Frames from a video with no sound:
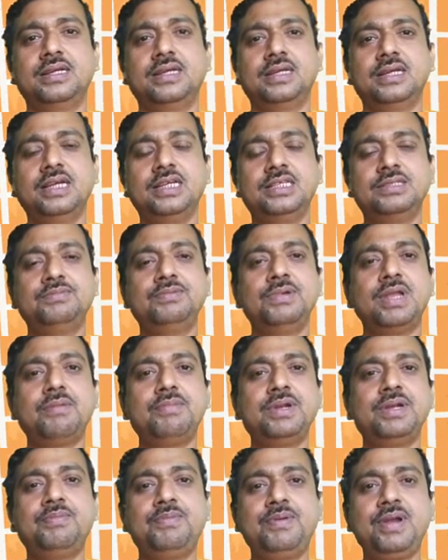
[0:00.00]
his
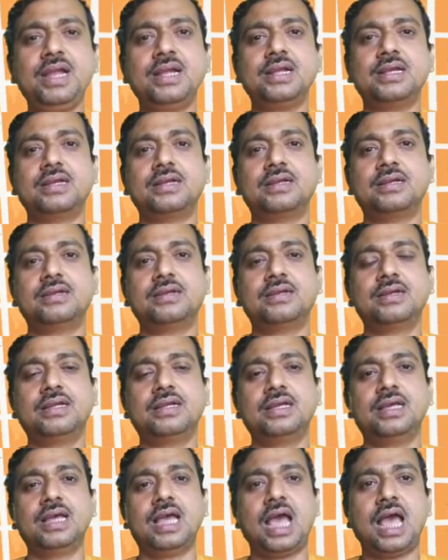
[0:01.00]
beloved friend.
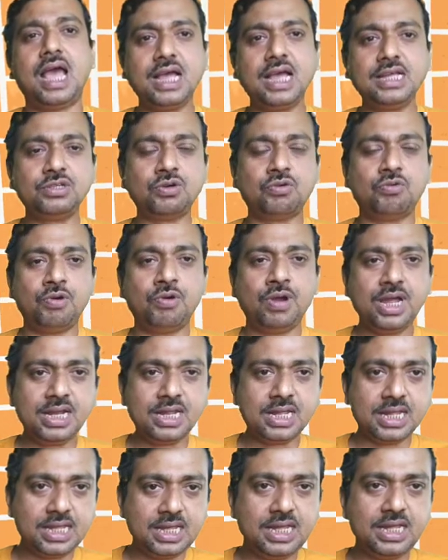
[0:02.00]
As when
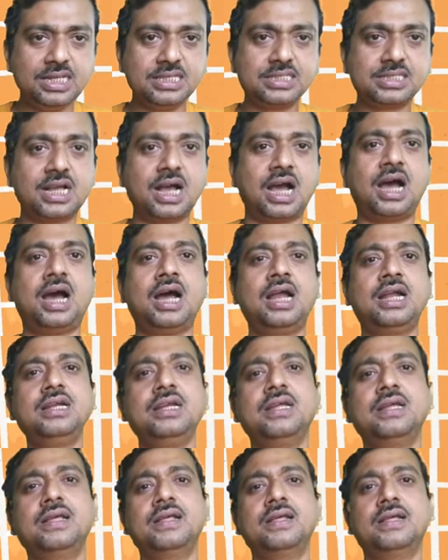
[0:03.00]
he is gone,
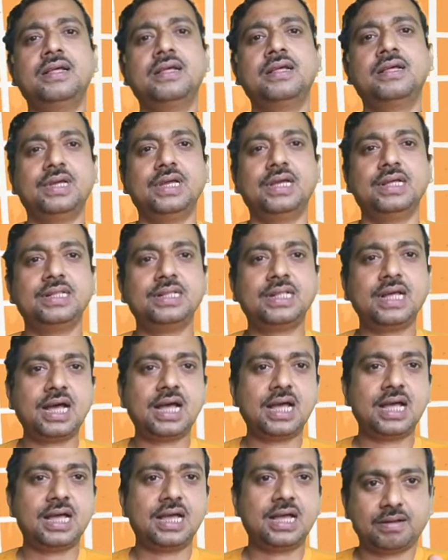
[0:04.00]

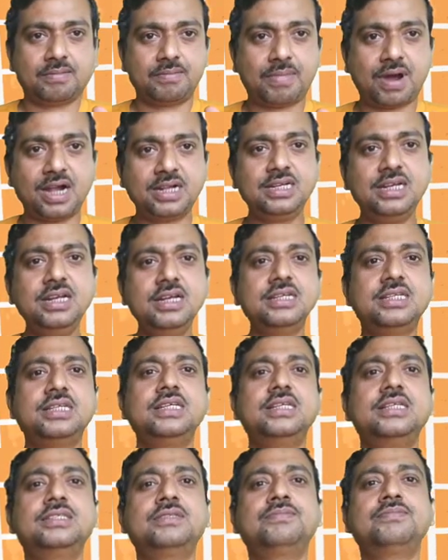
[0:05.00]
the
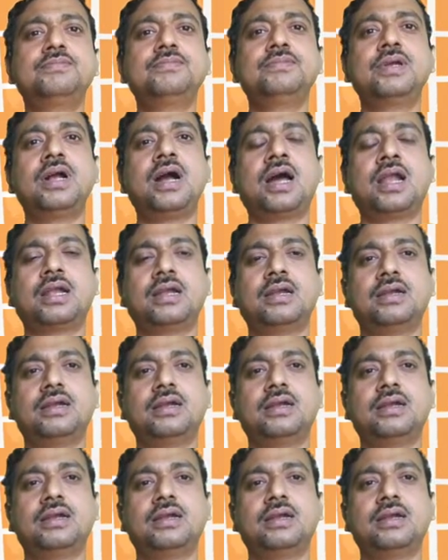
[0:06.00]
fertility is gone.